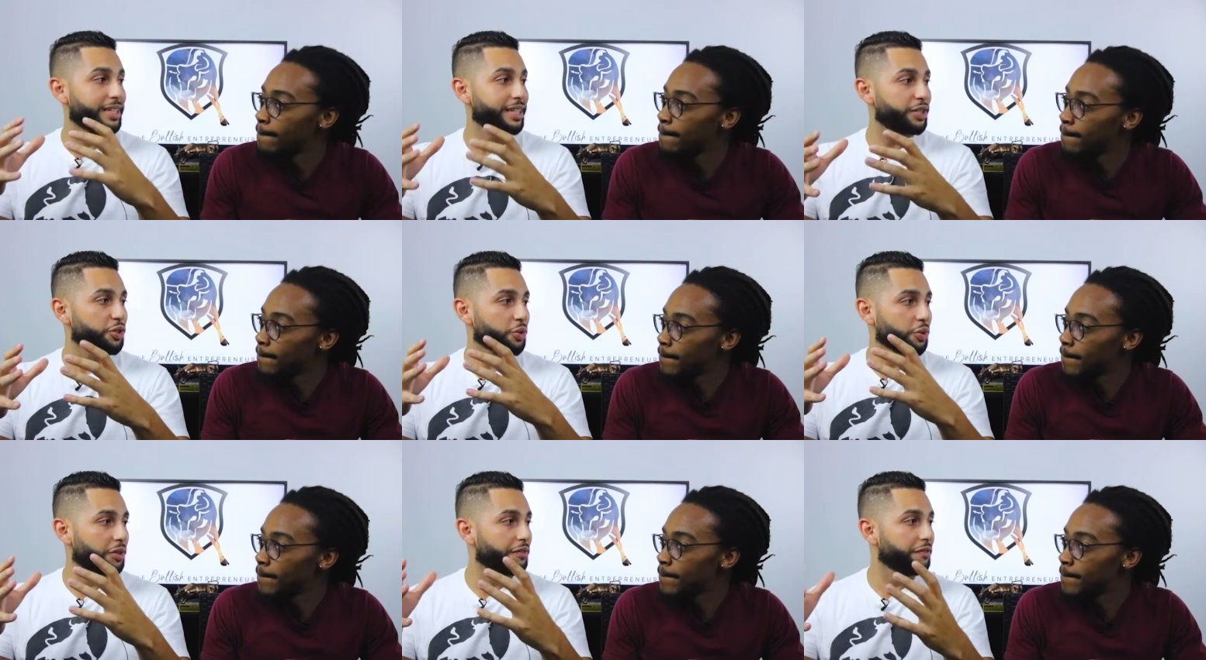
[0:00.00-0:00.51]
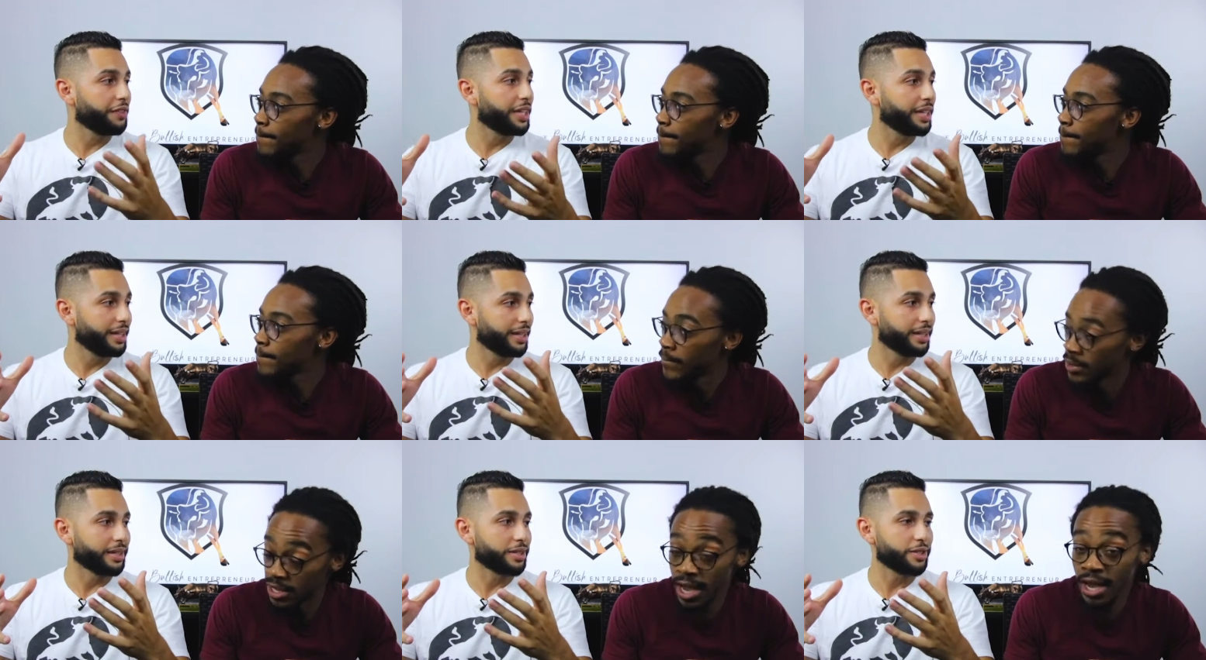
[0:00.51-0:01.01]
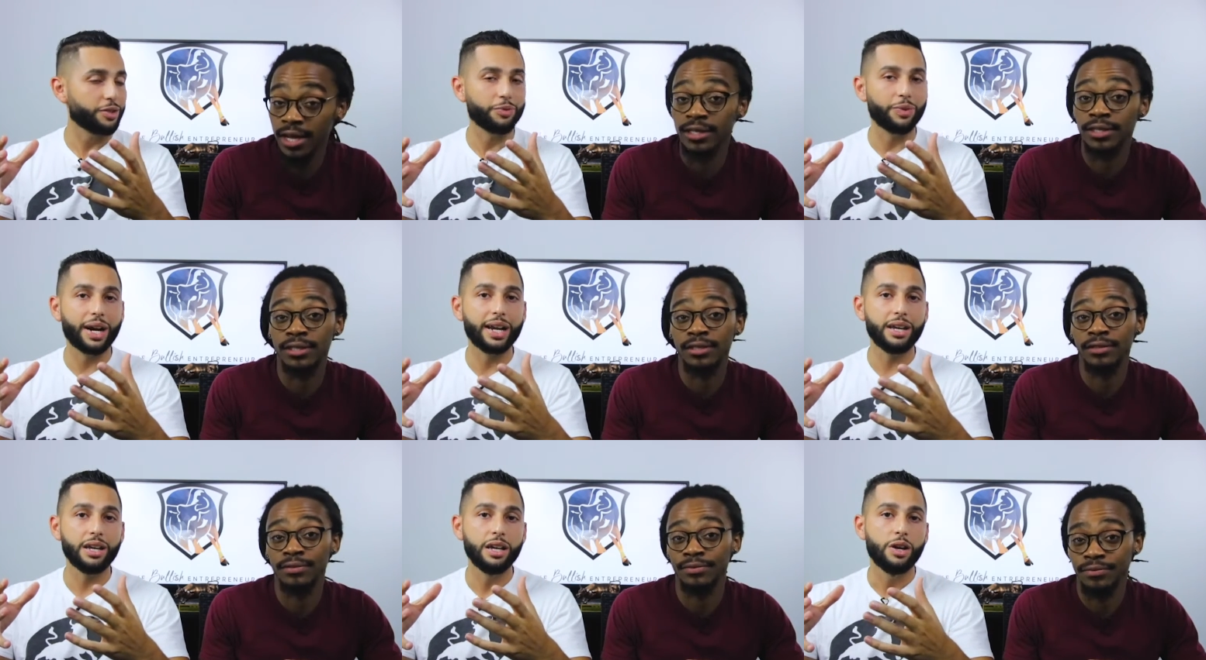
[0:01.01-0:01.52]
Speaker 1: the digital convenience,
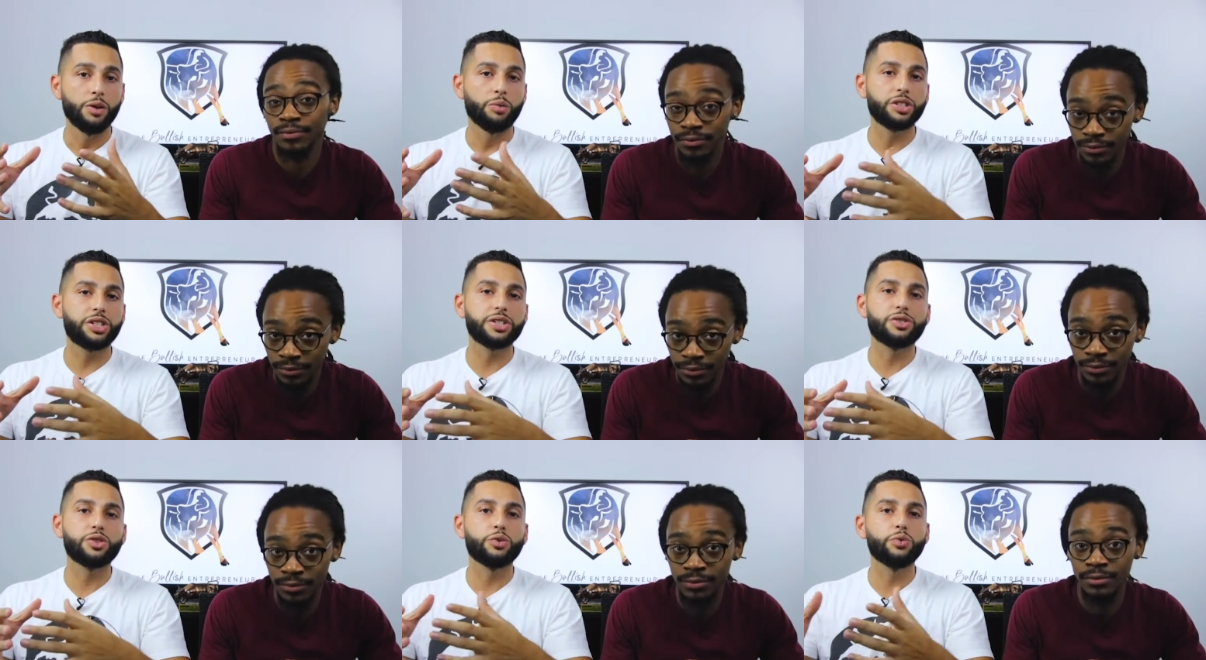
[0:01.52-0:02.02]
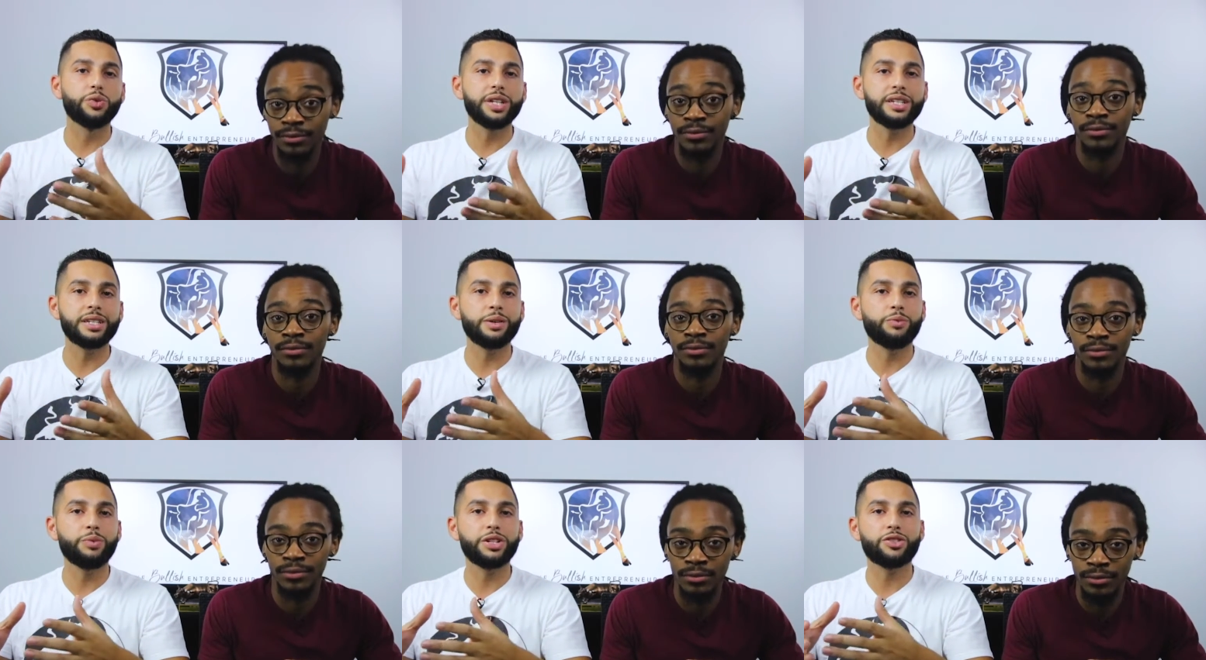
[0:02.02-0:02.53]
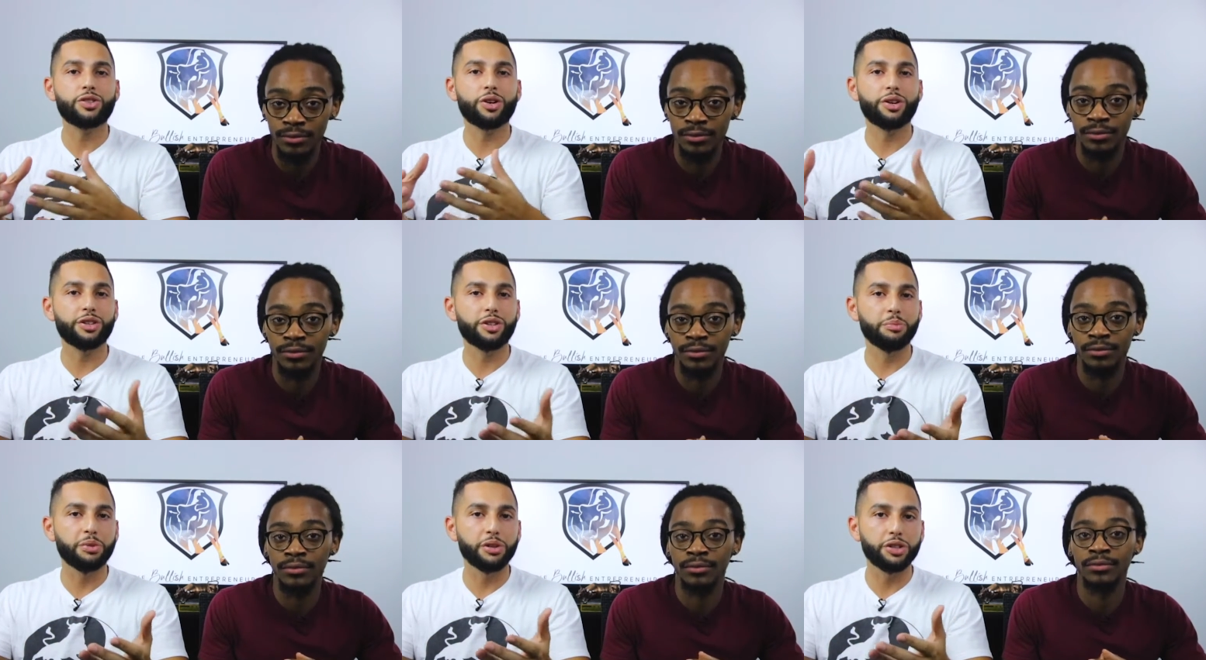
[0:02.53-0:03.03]
yes. right? Which is the reason
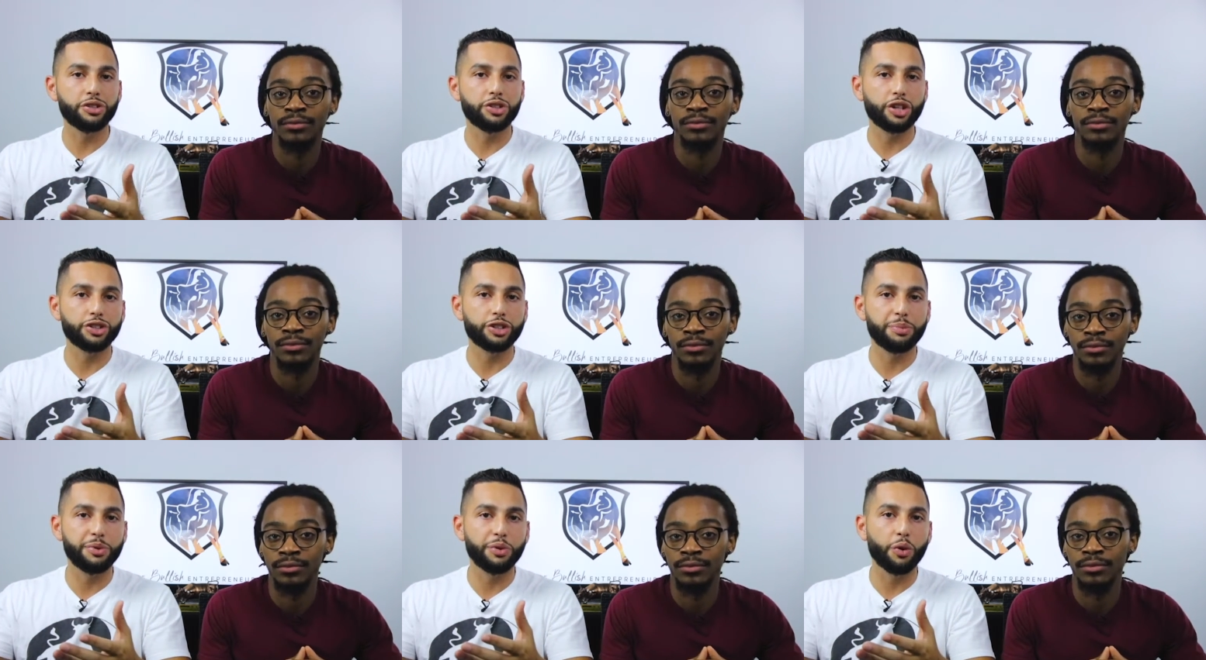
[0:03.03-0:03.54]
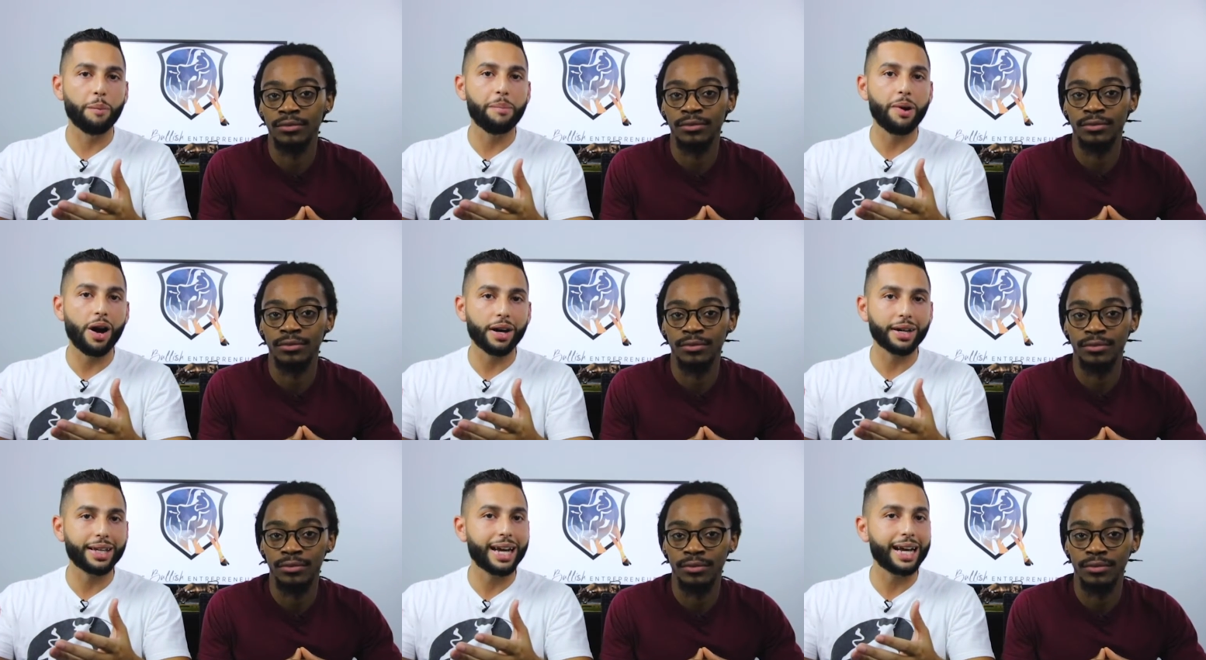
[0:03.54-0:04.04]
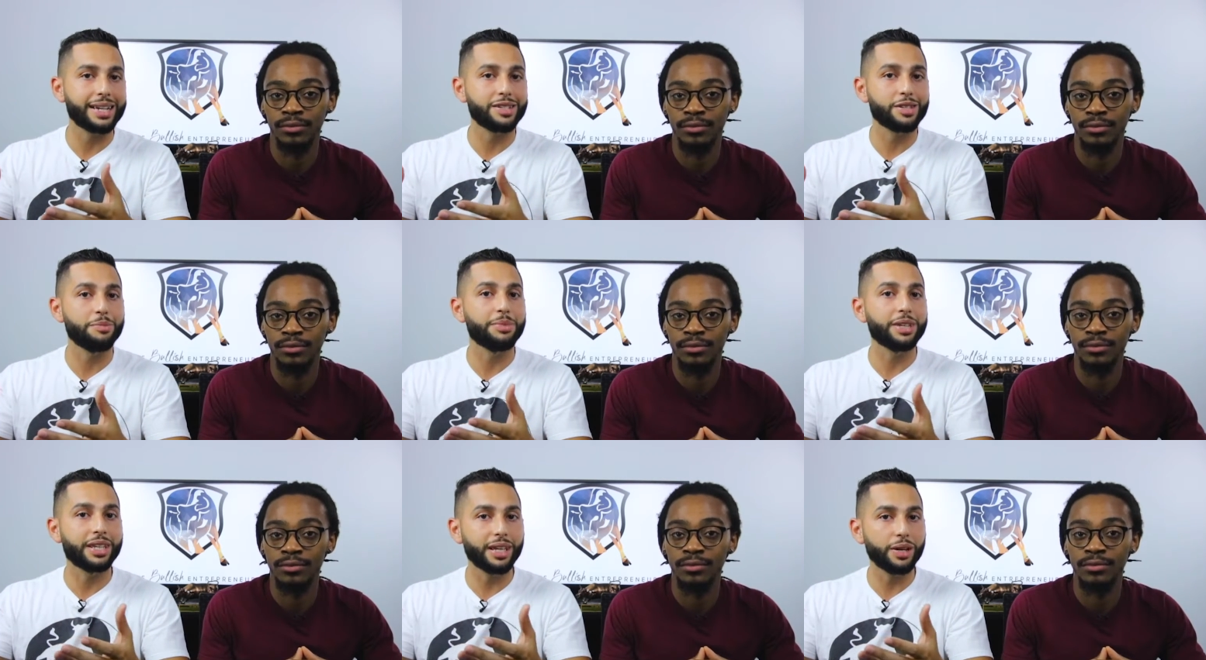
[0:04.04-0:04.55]
we started the Bullish Entrepreneur
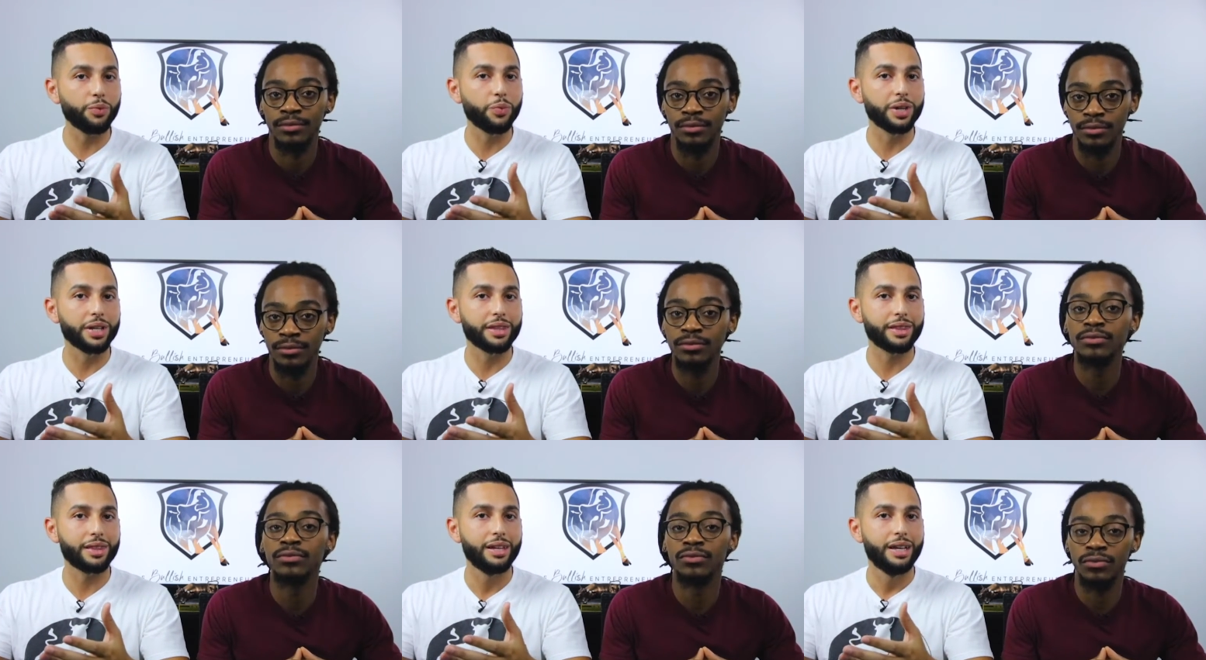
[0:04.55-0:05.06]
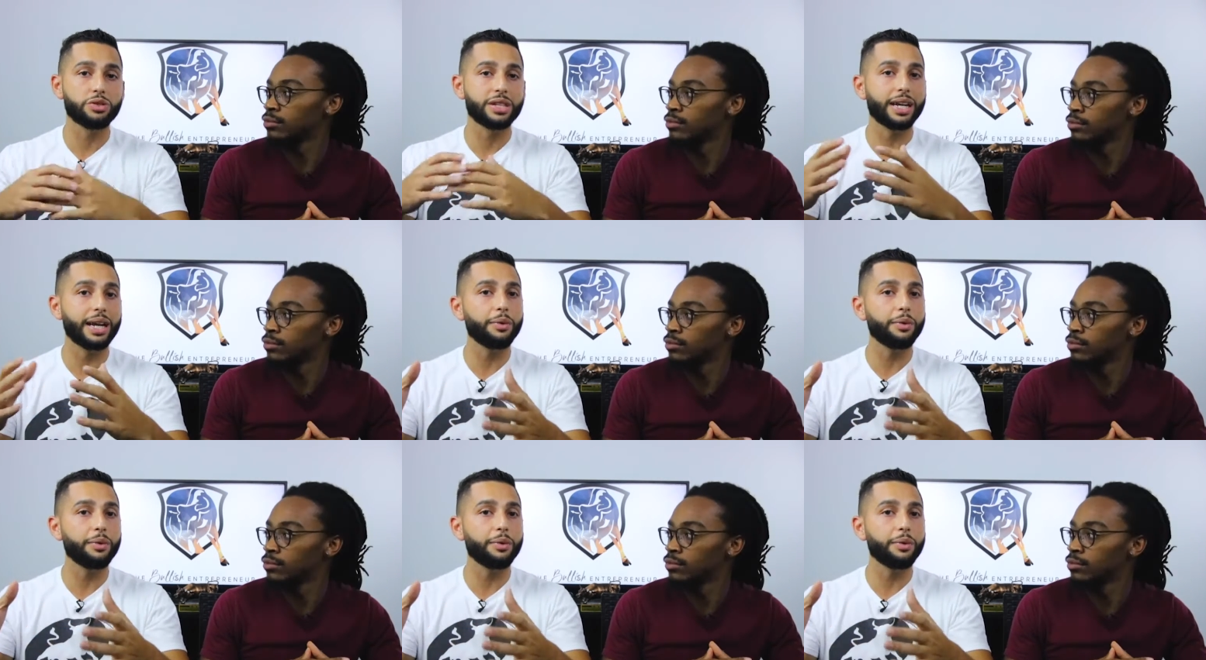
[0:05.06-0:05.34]
podcast to begin with. So